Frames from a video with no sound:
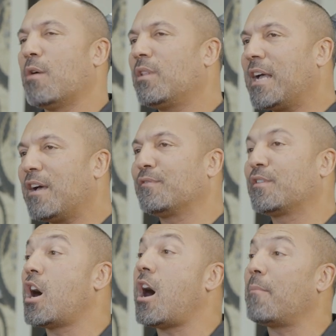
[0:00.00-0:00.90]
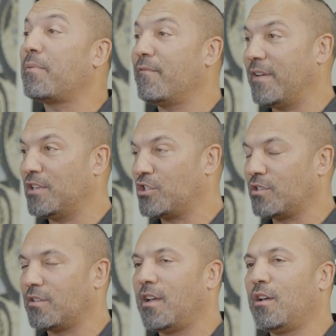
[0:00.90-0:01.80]
And we'll have comp
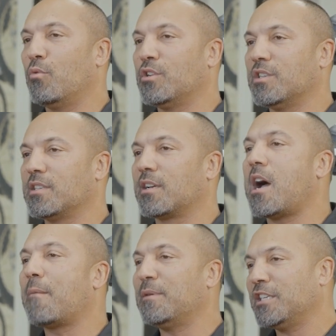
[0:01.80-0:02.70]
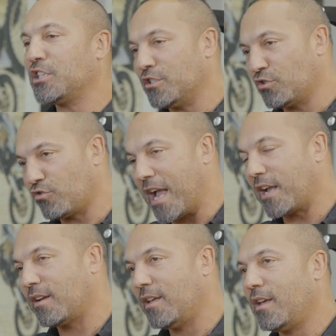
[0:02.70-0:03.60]
venture, which is a competition
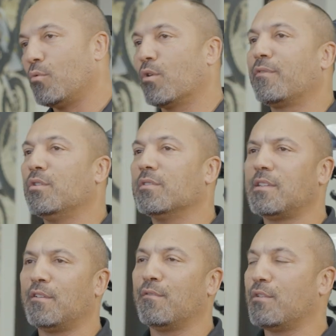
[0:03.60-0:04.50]
track, where if you